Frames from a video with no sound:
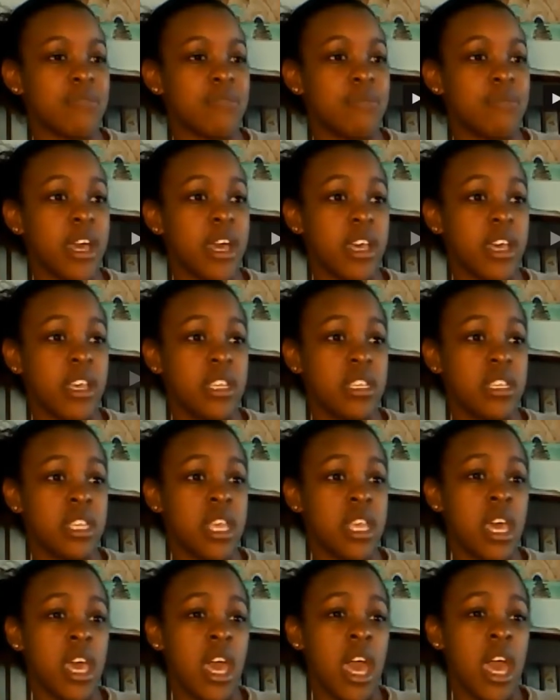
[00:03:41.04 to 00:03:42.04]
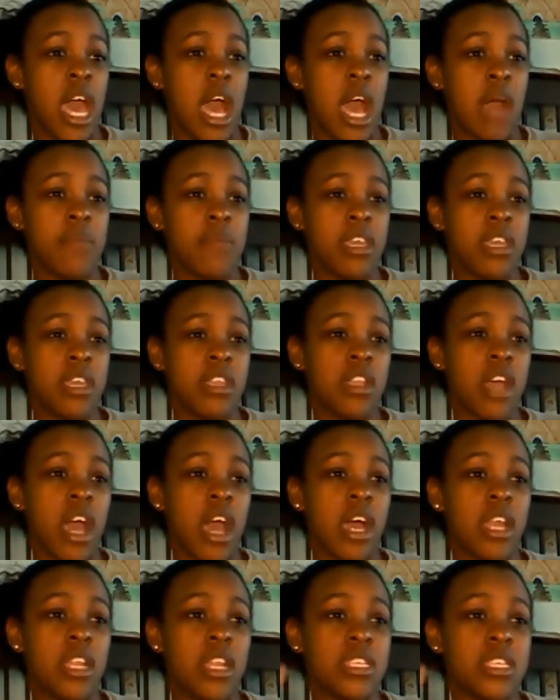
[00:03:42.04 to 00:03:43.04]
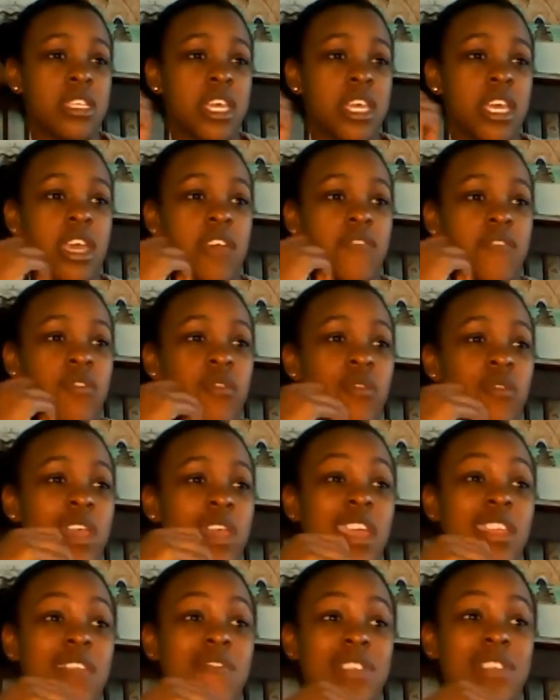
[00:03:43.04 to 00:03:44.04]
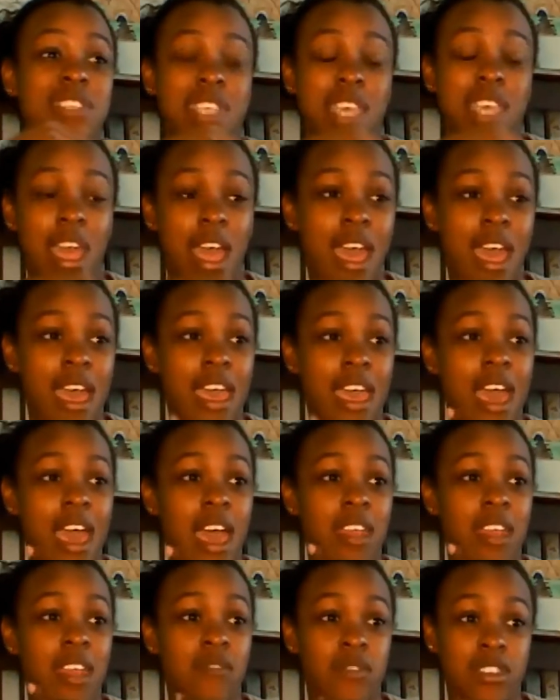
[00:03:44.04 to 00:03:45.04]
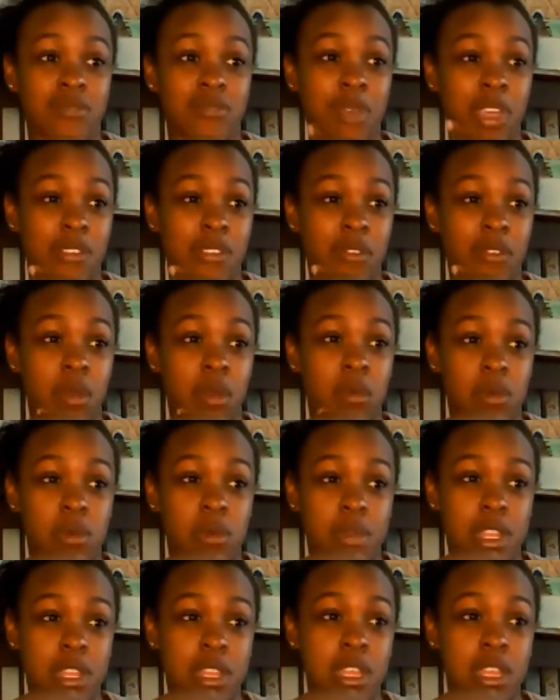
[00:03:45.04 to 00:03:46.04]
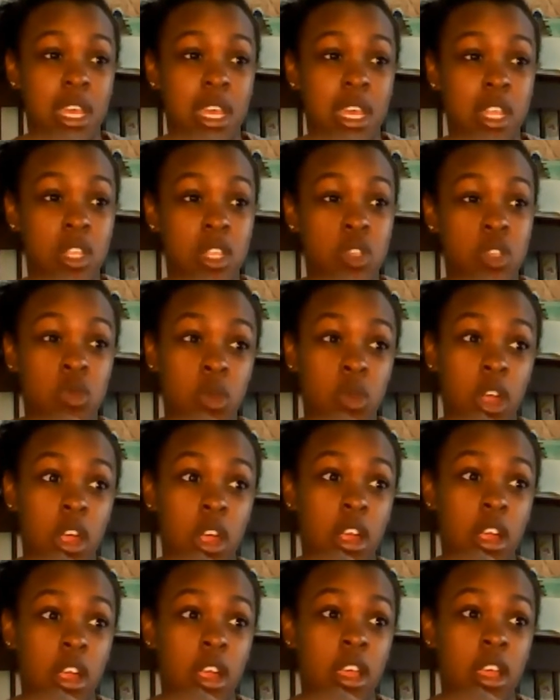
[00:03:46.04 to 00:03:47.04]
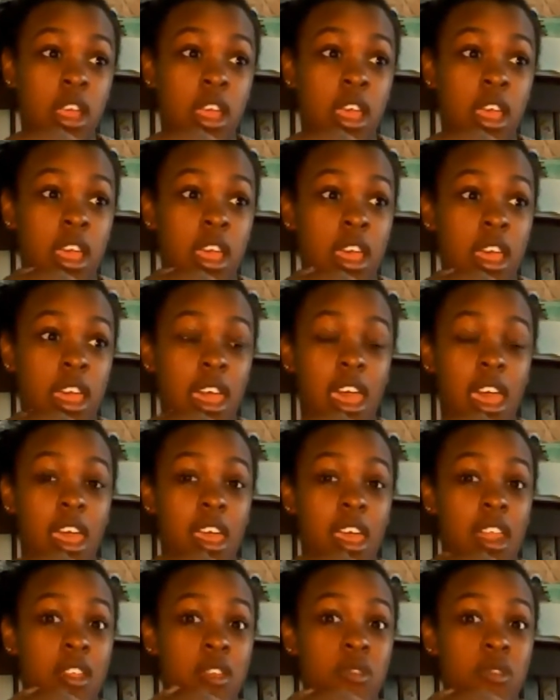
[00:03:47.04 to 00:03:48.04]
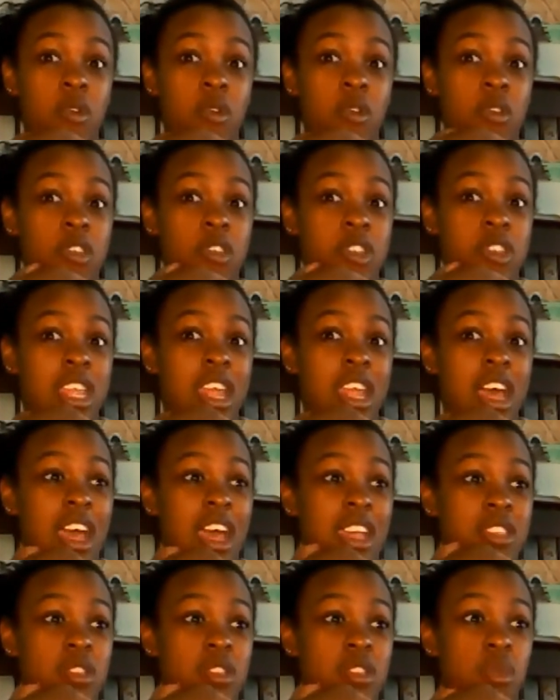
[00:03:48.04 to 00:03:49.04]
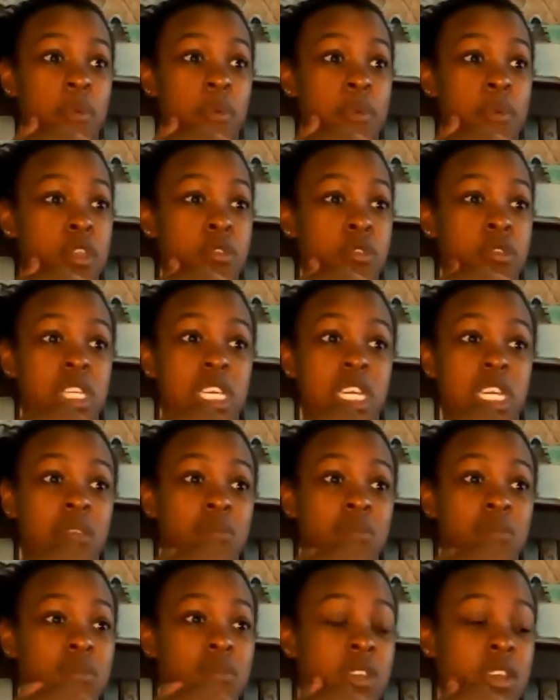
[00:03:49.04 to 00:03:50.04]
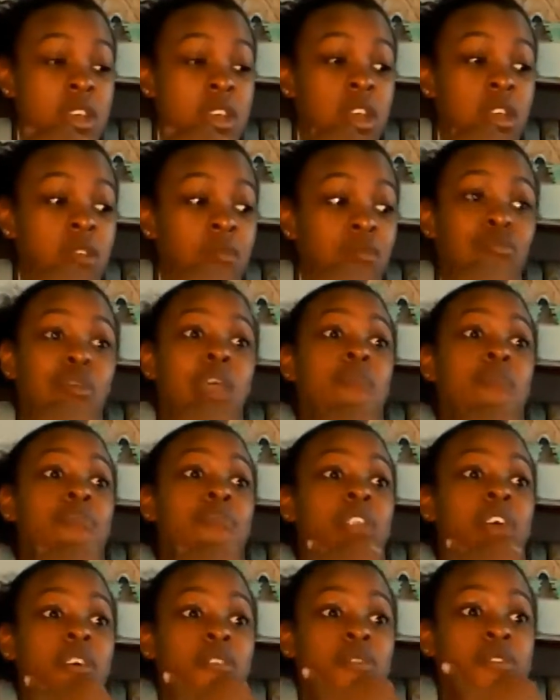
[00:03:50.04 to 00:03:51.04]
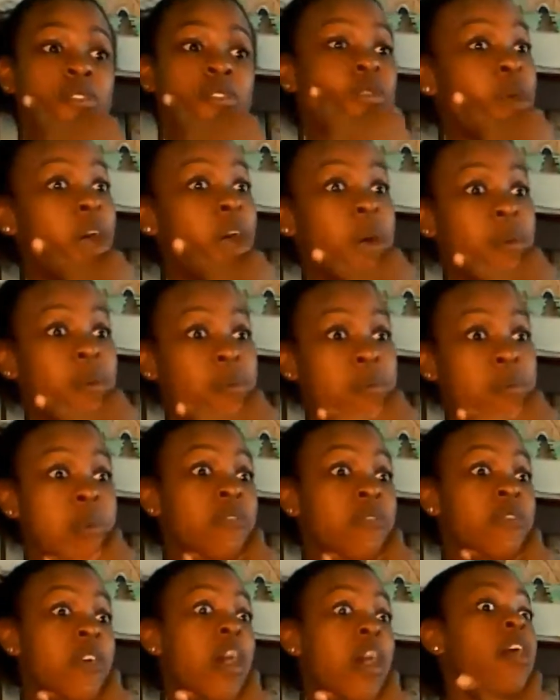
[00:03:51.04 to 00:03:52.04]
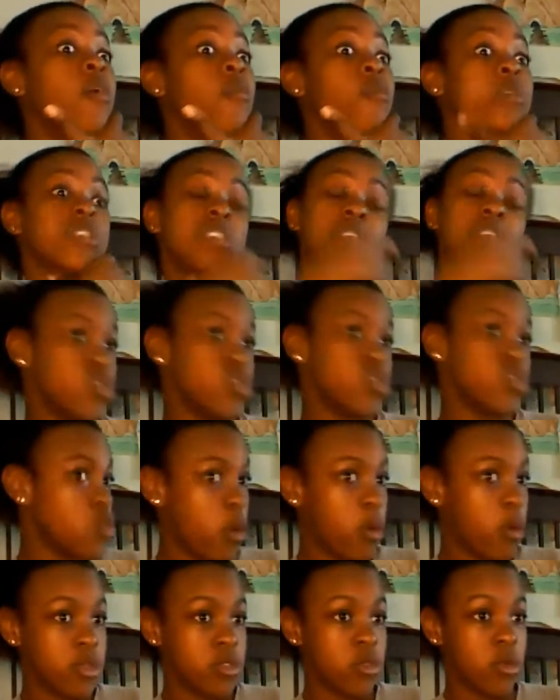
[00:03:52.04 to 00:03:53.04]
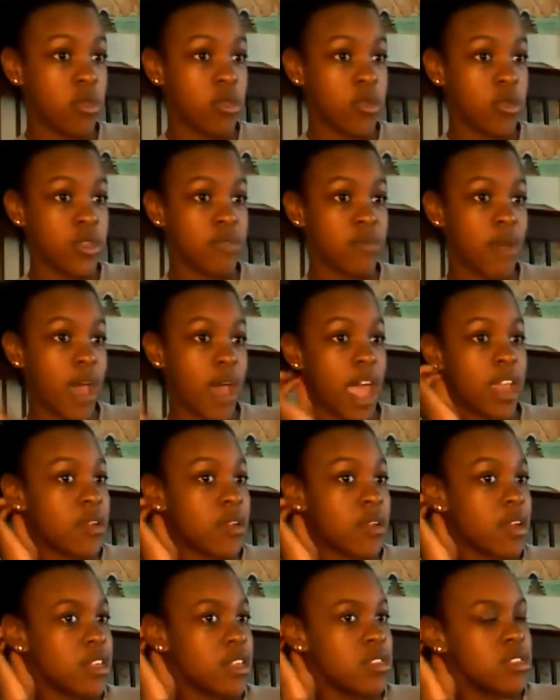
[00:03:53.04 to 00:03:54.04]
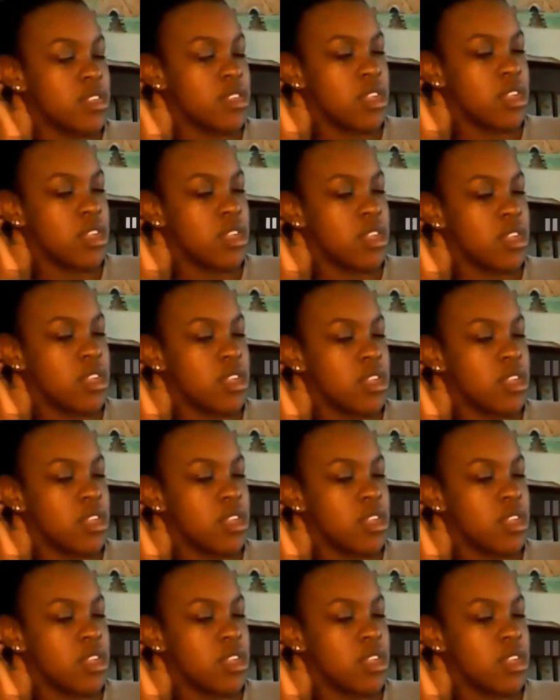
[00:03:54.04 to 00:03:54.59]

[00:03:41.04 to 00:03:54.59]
Because, I mean, honestly, if you can't even say hi out of respect for a woman to her, and you only said hi to the woman you deemed ripe enough to probably fuck, which I'm sure was going through his mind, because